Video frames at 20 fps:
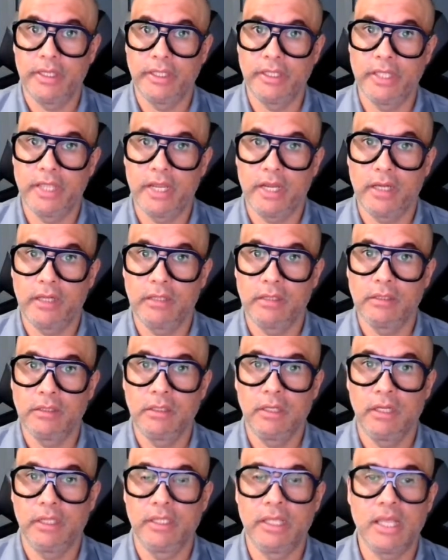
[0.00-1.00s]
in there,
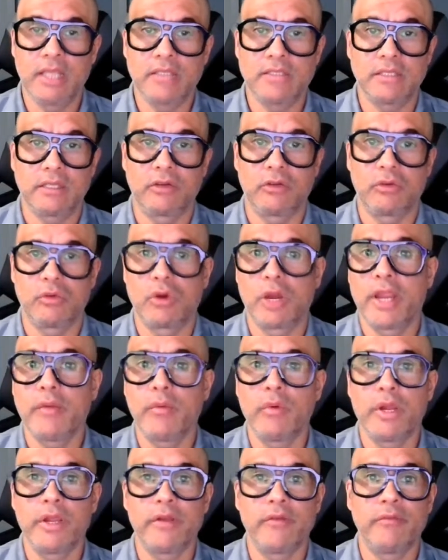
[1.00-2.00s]
and that's a
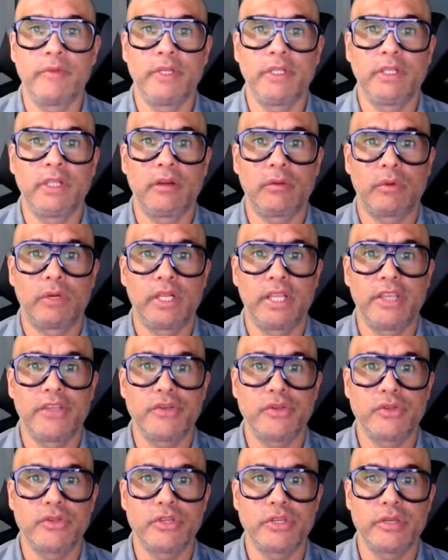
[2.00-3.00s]
great way to build a
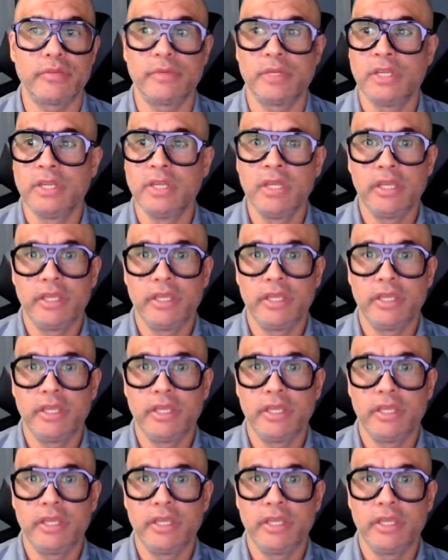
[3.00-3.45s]
relationship.